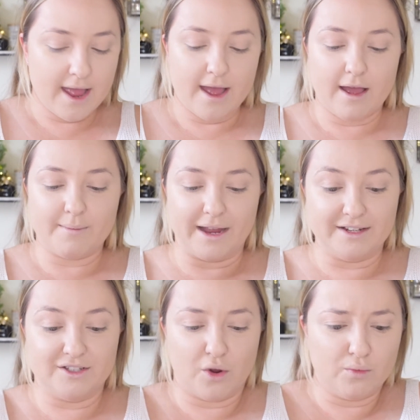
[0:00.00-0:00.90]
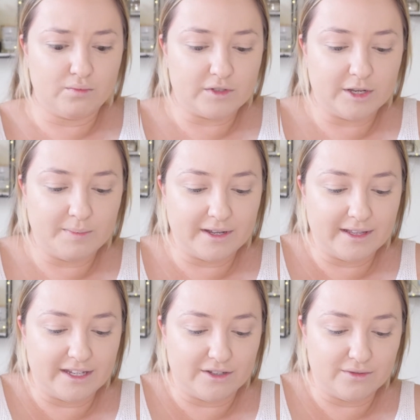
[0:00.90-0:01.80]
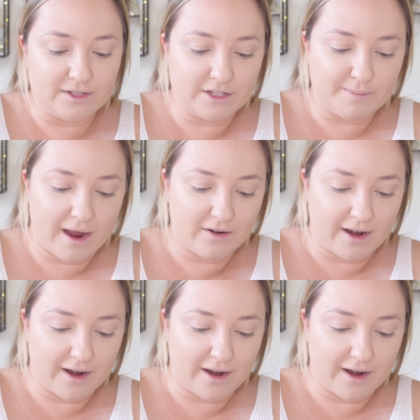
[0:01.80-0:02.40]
I don't typically use this powder.